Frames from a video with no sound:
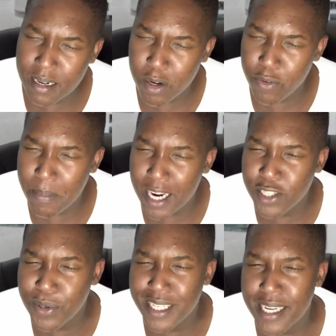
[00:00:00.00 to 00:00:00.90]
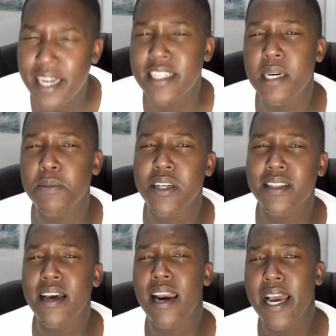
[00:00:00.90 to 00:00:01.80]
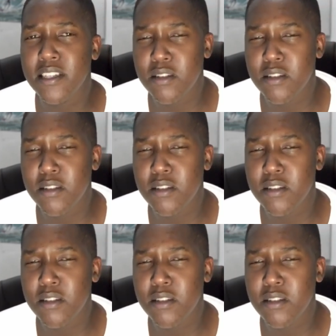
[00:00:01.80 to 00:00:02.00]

I'm gonna remind you a second time to hit that like and